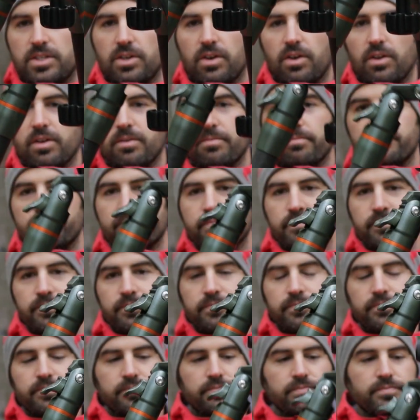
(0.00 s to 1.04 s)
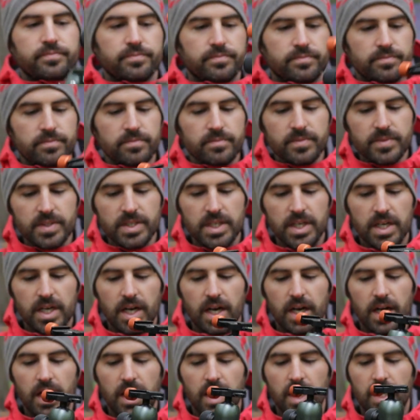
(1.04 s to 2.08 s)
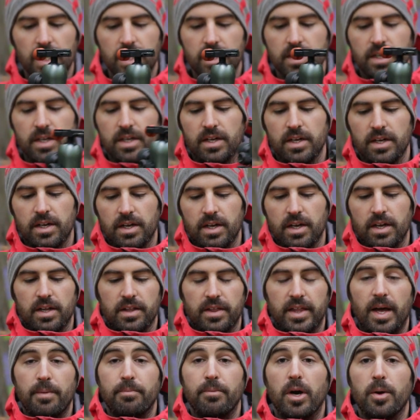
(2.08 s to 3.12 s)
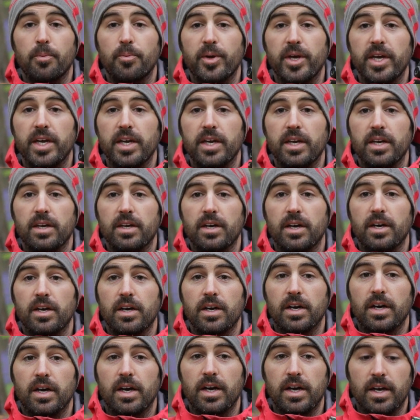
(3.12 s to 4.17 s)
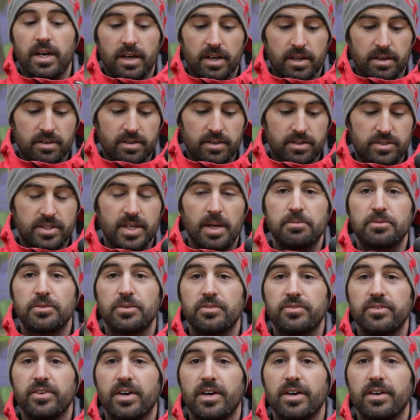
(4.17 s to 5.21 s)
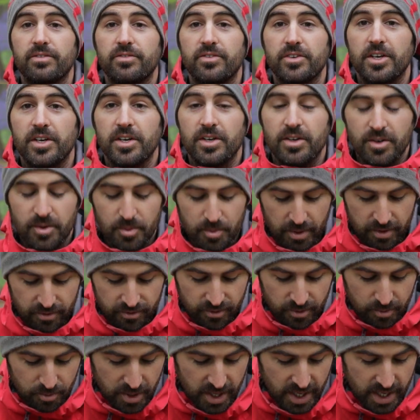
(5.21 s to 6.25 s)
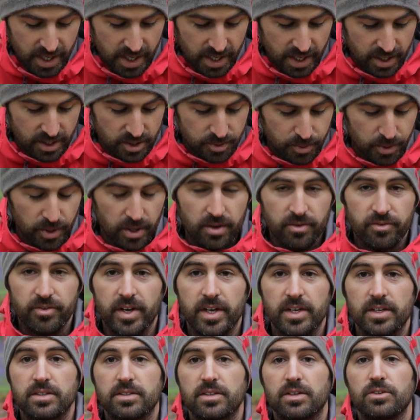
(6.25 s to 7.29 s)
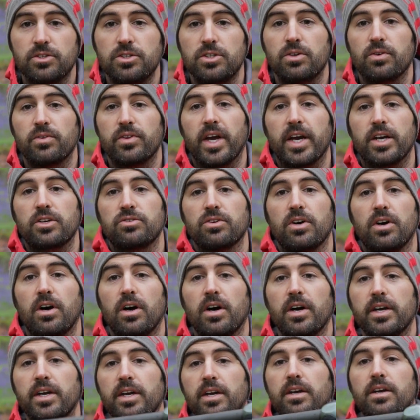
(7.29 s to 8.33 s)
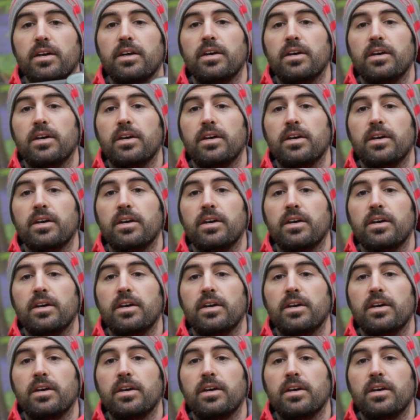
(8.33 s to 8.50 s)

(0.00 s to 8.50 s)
column. That might be a step too far for you, but for me it is perfect because you've got the extra height.